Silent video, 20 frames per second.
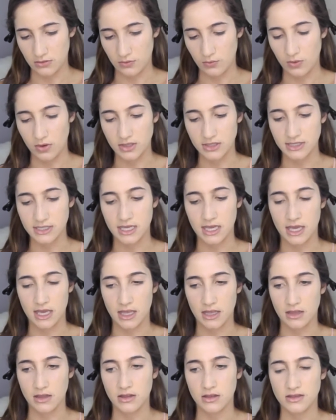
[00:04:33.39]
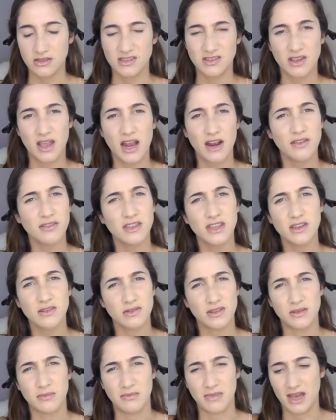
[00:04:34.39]
110. I don't think it
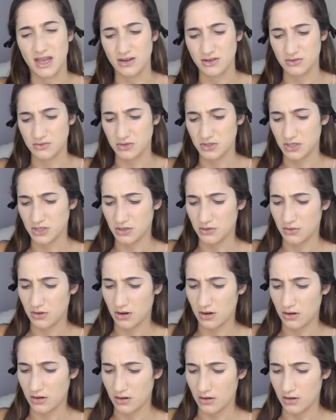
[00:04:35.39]
really matters what shade you are.